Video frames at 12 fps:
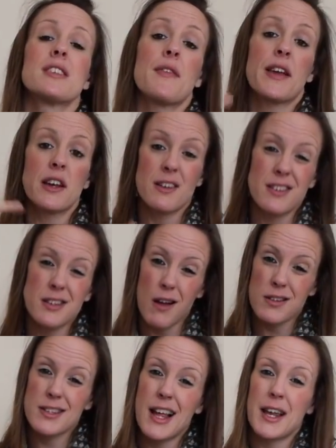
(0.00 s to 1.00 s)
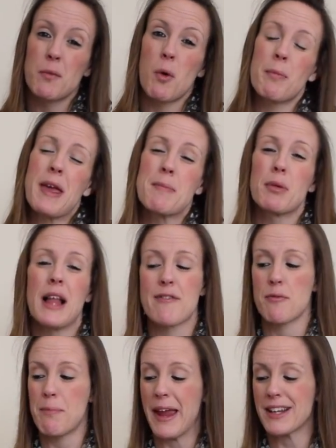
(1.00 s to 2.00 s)
then they're going to start selling what people
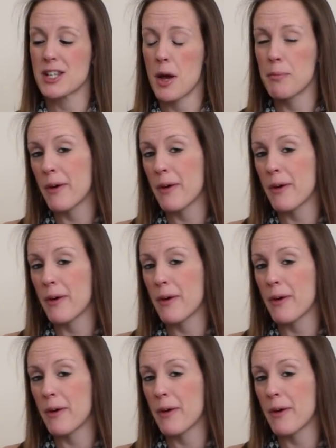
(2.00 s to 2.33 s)
haven't picked up.